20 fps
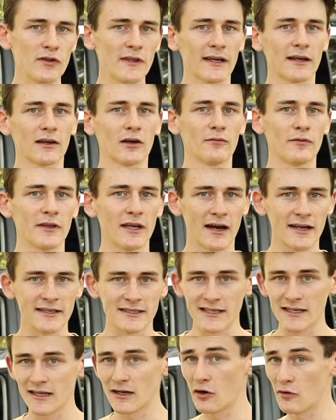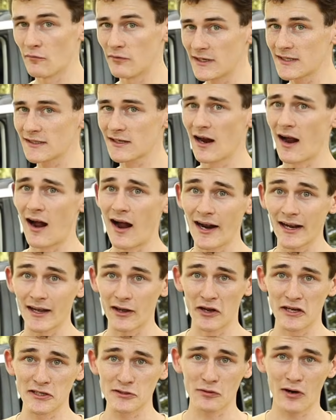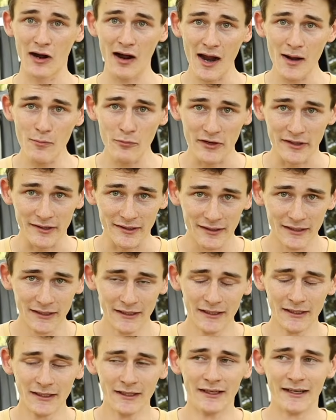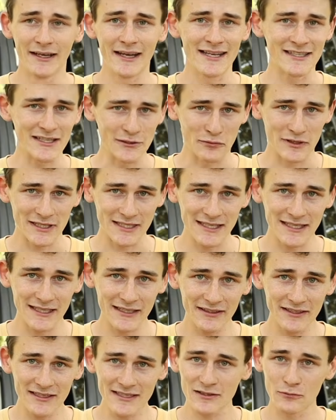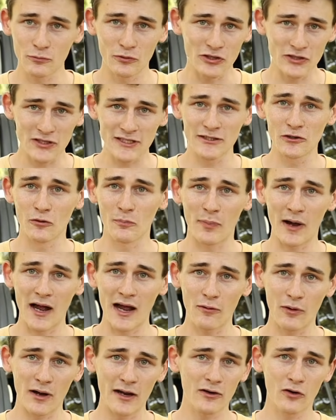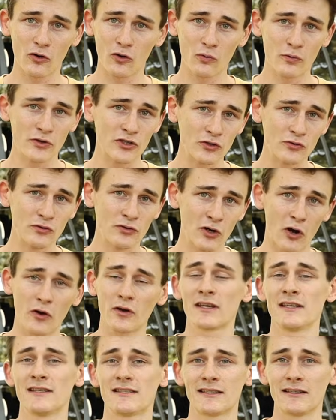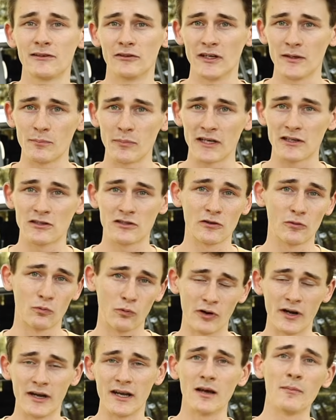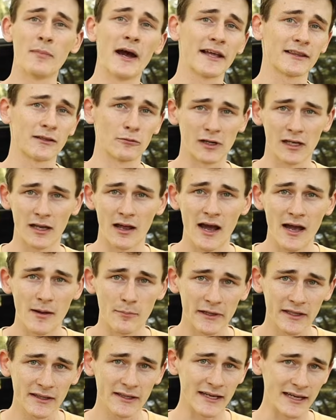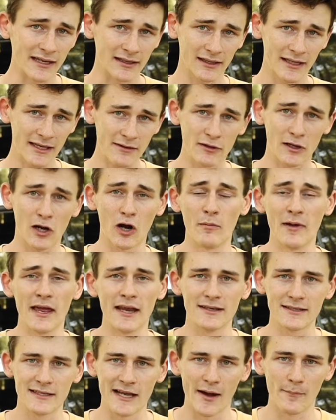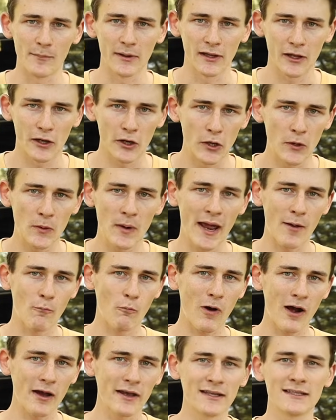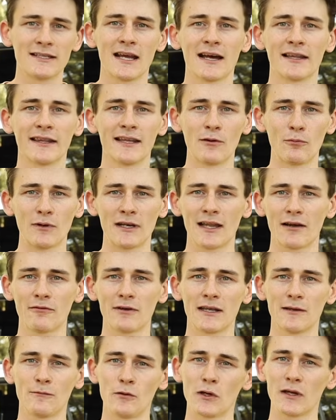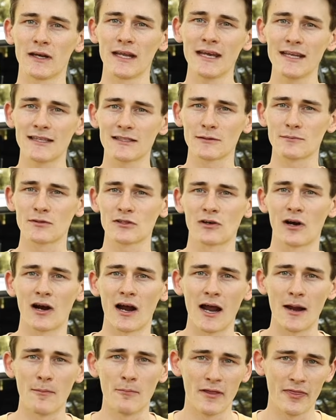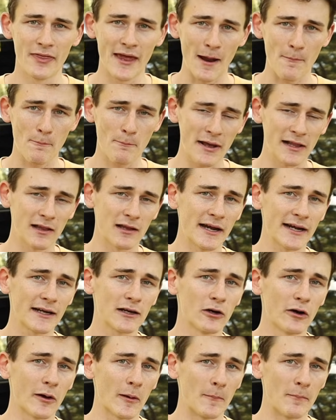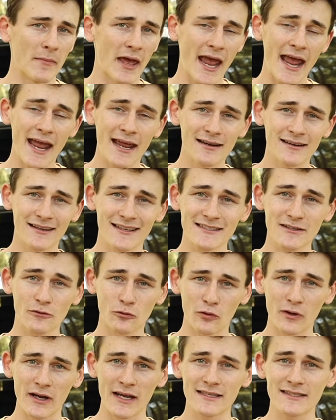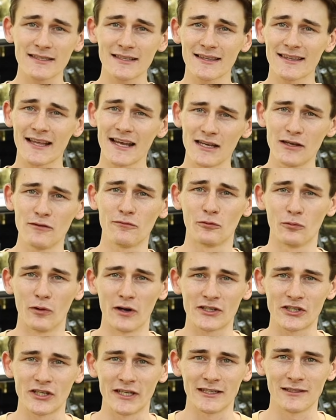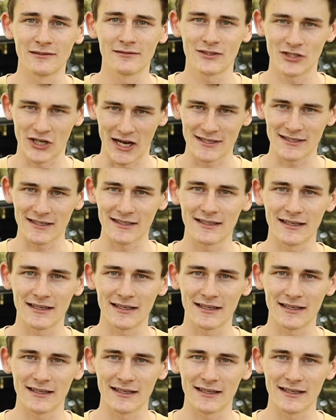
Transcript: think of the idea of this car going to a hybrid. Is it ridiculous? Would you still buy one, or would you not consider it because you're worried about the reliability? Leave a comment down below, and while you're down there, we'd love it if you could hit subscribe, that bell icon, and as always, thank you for watching Chasing